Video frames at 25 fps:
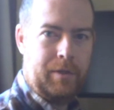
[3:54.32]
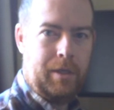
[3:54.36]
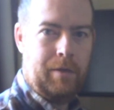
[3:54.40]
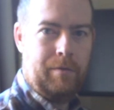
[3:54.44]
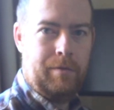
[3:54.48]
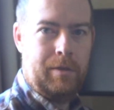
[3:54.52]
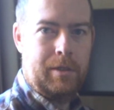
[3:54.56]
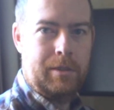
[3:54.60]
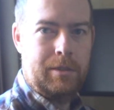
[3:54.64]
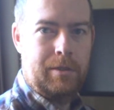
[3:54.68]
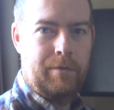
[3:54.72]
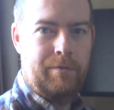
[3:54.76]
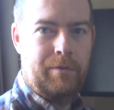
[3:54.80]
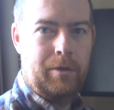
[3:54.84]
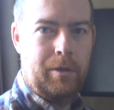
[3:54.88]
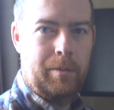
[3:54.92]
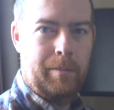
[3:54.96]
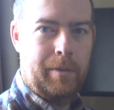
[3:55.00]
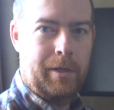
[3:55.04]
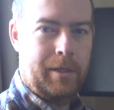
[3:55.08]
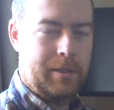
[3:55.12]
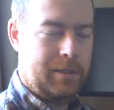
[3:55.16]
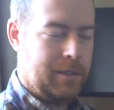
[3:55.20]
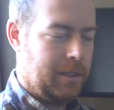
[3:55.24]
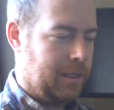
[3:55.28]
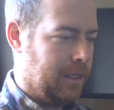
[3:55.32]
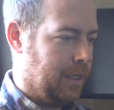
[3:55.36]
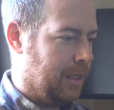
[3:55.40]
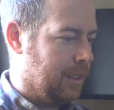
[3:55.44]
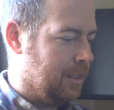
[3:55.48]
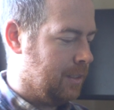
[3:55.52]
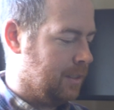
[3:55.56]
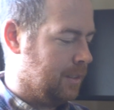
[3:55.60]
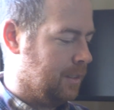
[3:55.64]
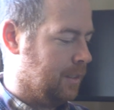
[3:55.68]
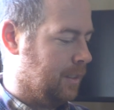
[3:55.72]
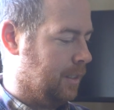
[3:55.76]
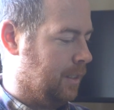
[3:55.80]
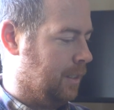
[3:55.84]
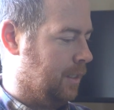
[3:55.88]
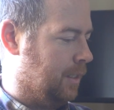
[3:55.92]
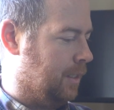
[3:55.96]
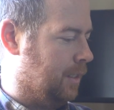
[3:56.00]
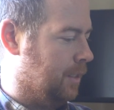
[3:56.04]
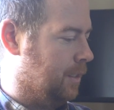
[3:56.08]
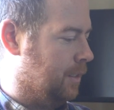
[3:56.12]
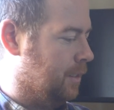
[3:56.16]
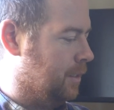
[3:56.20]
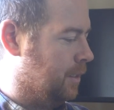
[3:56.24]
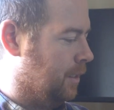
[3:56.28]
to give this a few minutes, I guess,
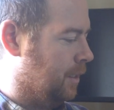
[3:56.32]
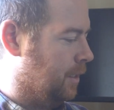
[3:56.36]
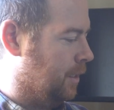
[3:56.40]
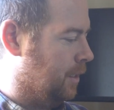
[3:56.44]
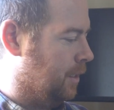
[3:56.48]
and